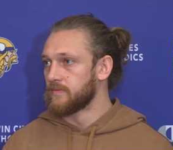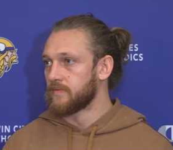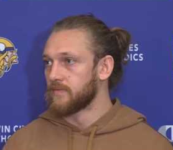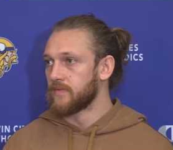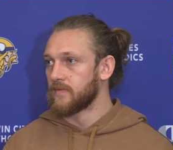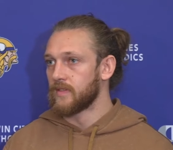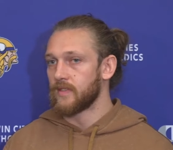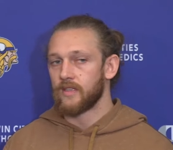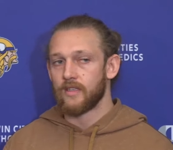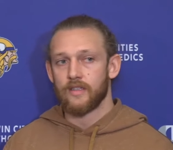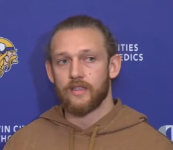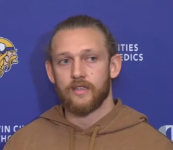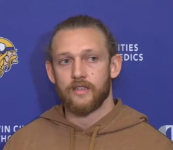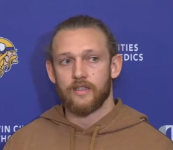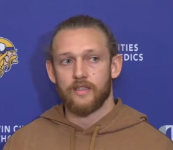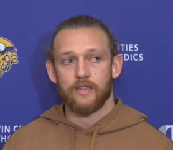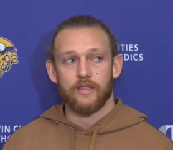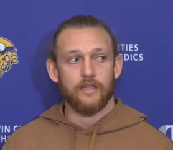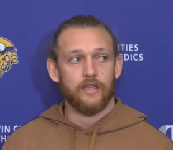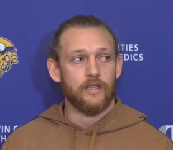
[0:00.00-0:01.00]

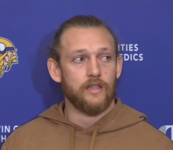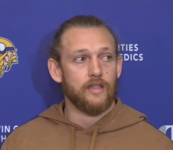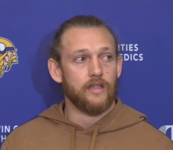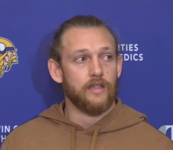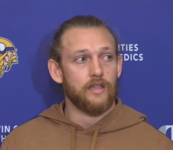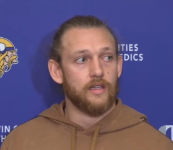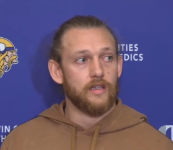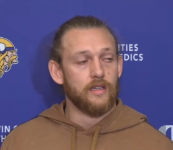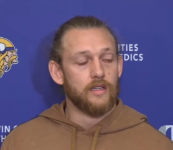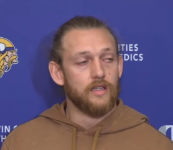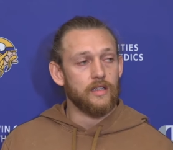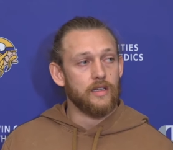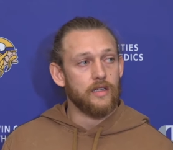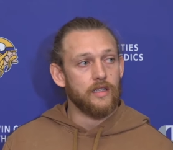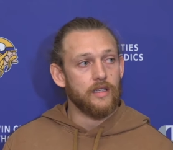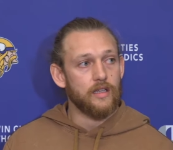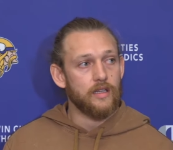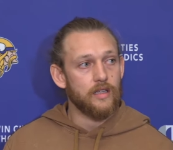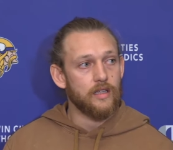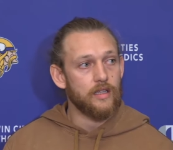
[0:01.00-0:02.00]

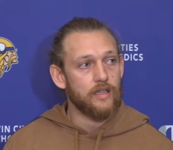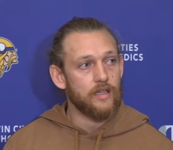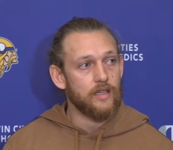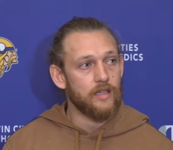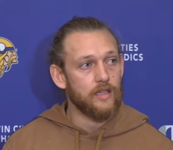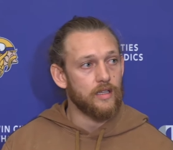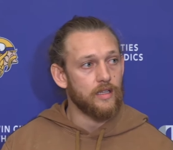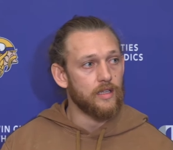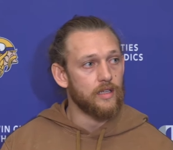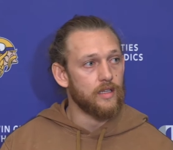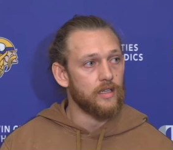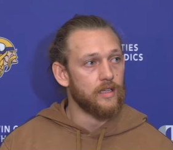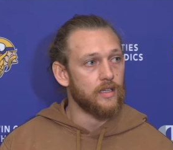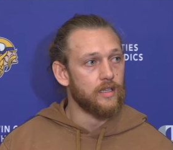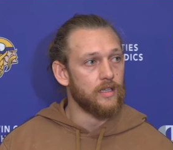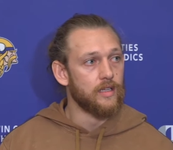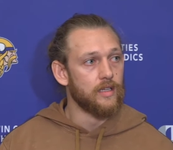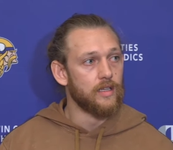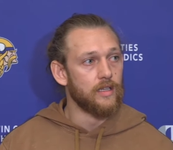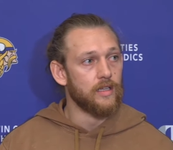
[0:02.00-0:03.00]

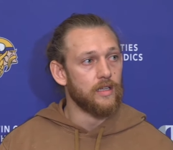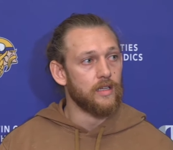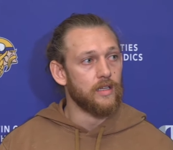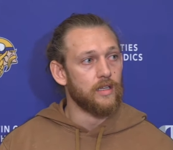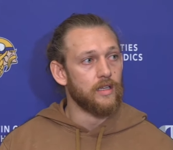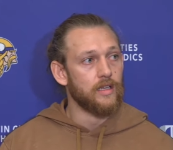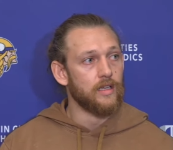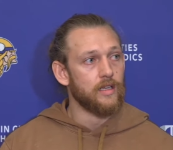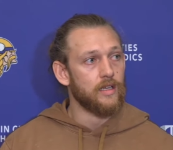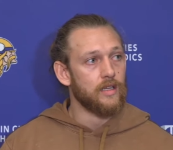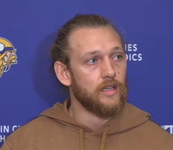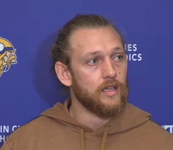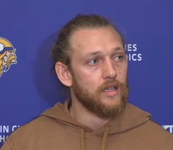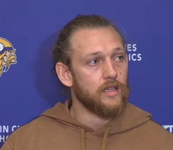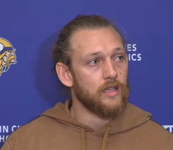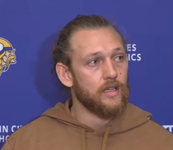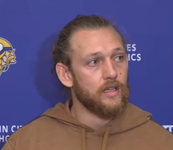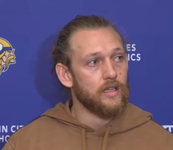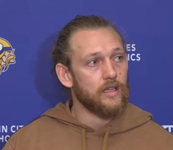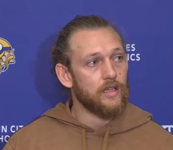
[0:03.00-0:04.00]

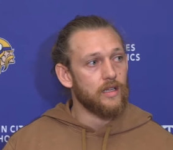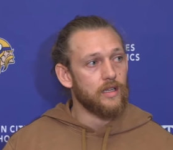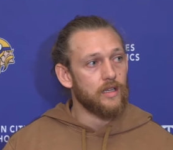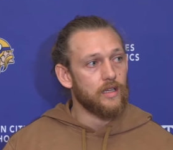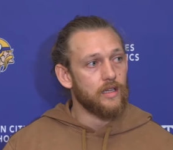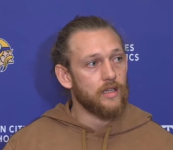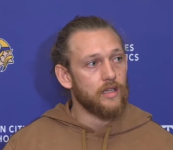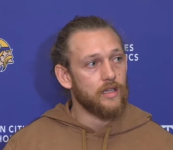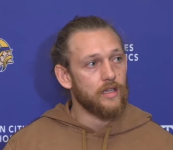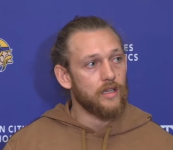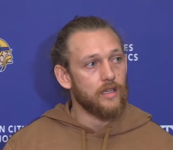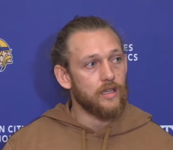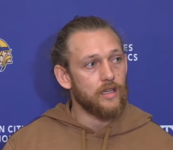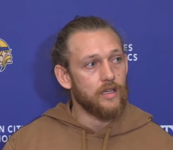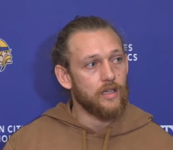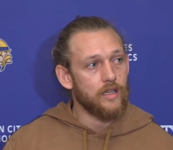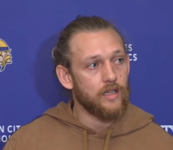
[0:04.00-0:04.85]
(no one is talking)